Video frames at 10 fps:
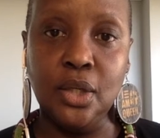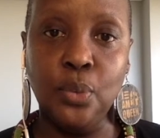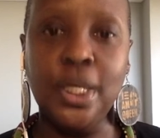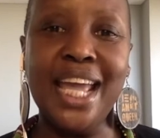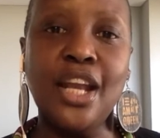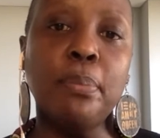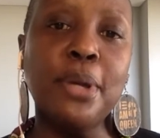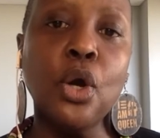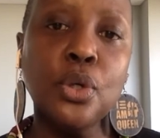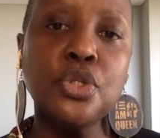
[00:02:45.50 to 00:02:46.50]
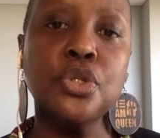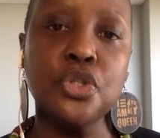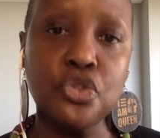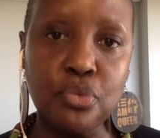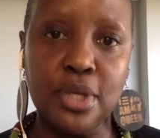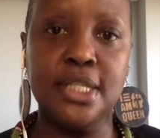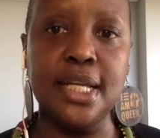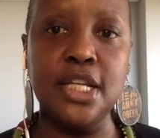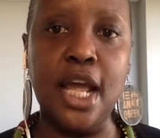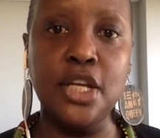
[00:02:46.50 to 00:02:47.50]
We cannot be going to the streets
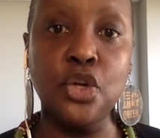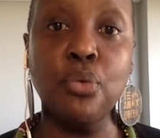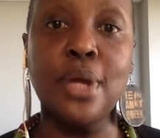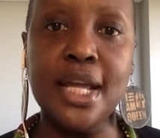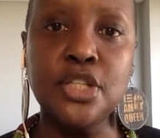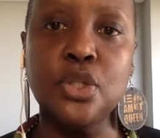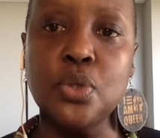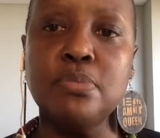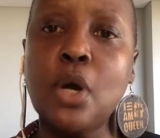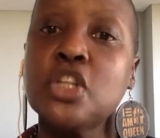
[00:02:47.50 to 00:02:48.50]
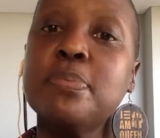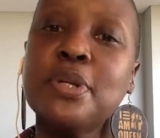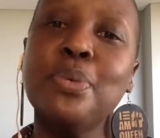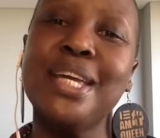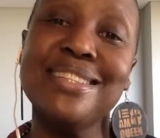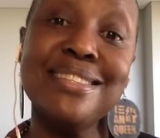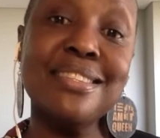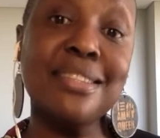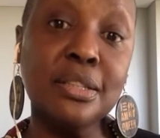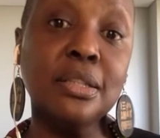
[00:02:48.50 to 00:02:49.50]
and, and creating those marches, but we can
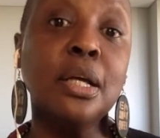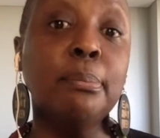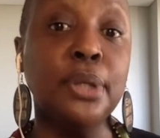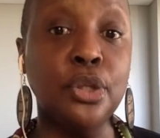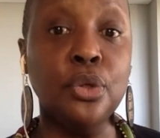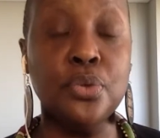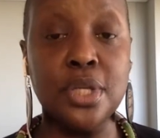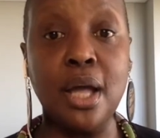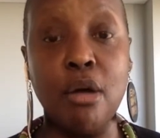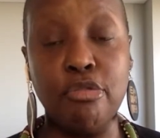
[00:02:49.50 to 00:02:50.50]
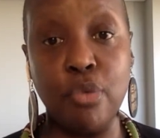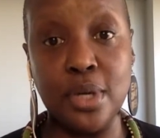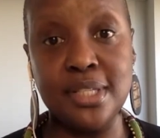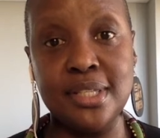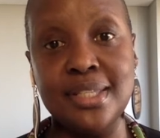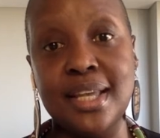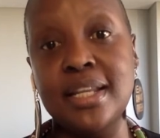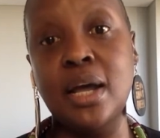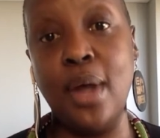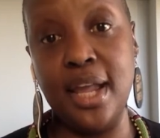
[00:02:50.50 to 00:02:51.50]
still be using our voices
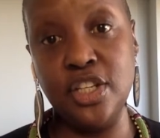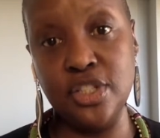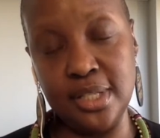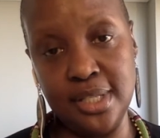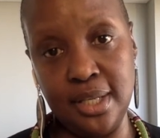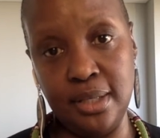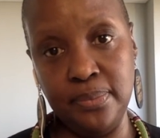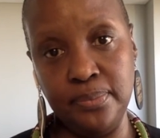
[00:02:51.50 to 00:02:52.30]
and our agency.